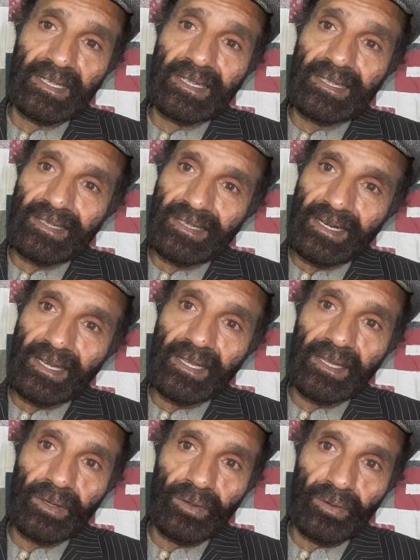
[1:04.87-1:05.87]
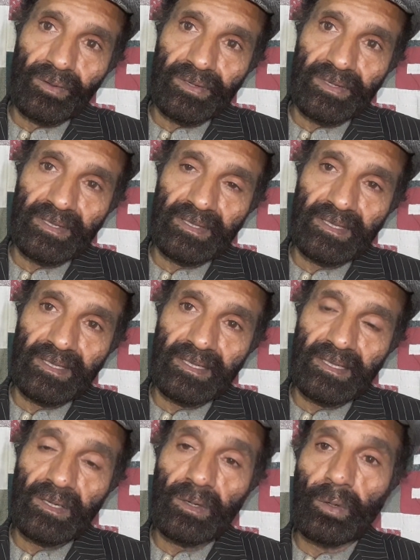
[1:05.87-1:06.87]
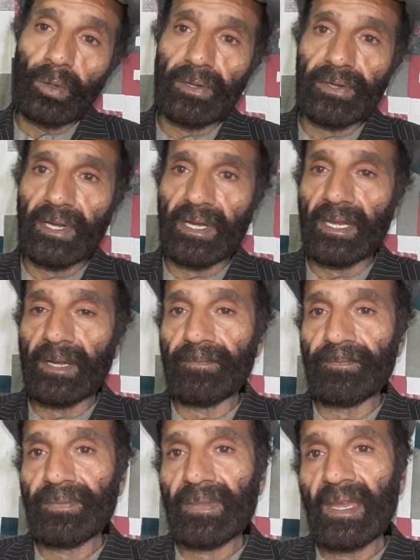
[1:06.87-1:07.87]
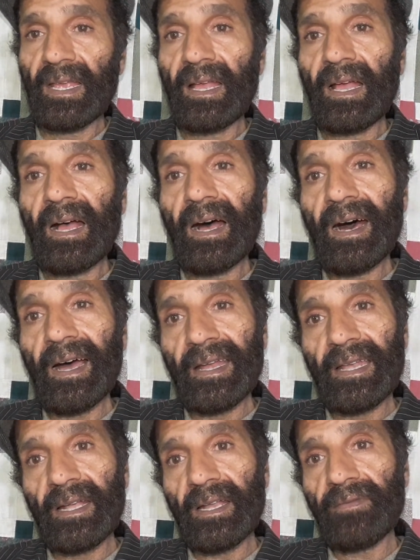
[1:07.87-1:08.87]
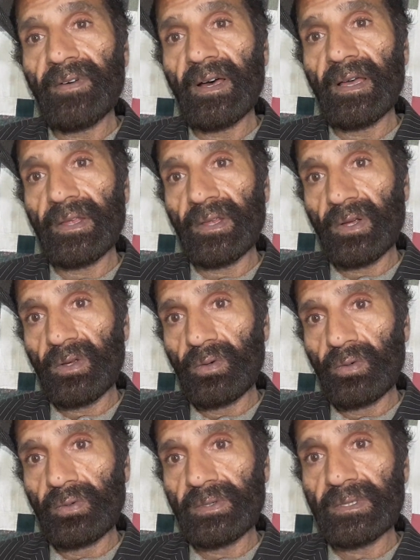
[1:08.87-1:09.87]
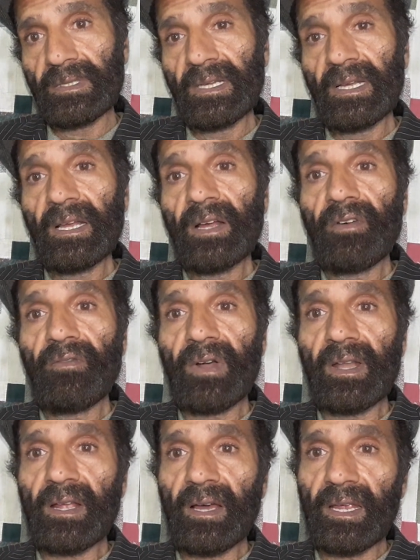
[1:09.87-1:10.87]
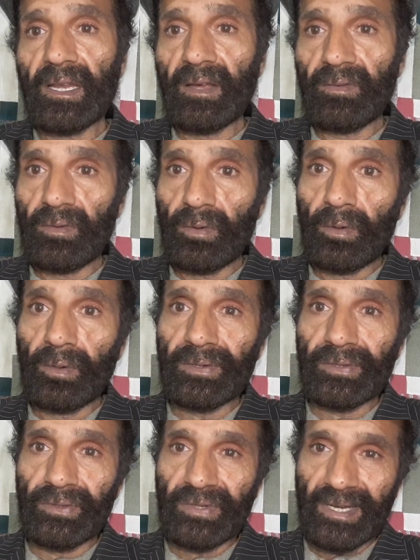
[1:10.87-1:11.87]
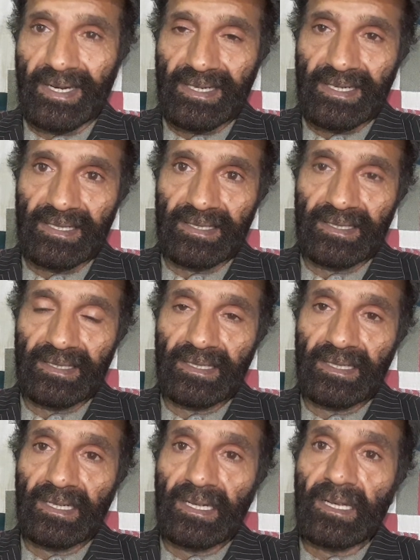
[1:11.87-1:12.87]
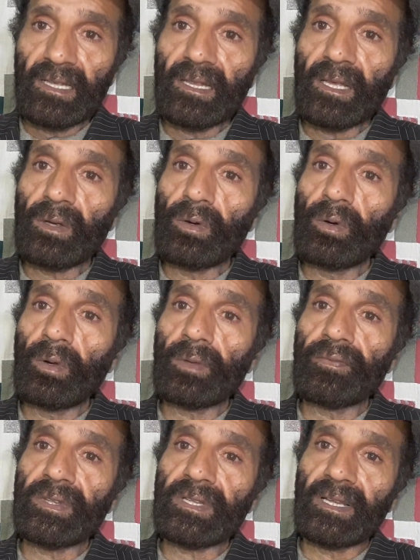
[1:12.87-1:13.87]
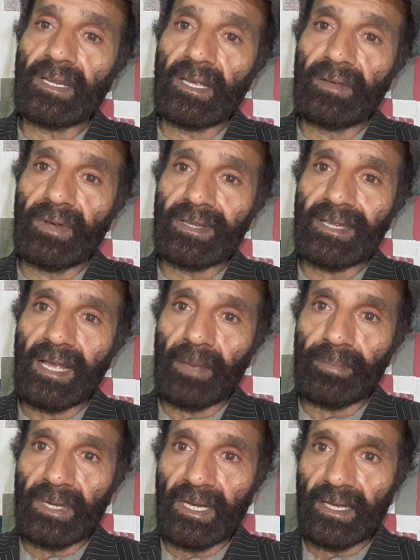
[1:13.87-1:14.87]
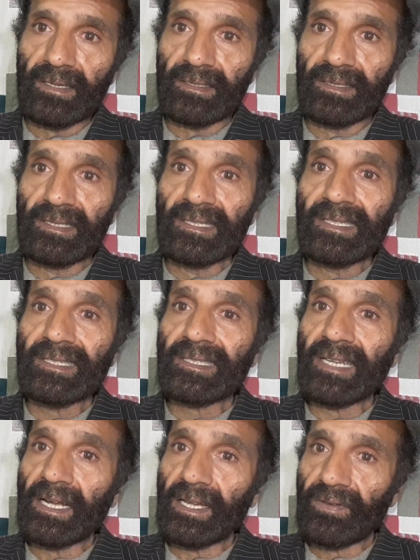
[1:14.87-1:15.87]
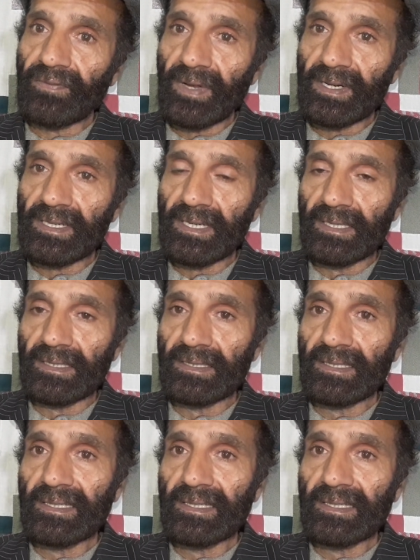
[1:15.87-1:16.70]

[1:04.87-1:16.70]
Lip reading: setting the goals, goal setting. Identify your goals. What kind of goals to set? The goals which can give us happiness, satisfaction,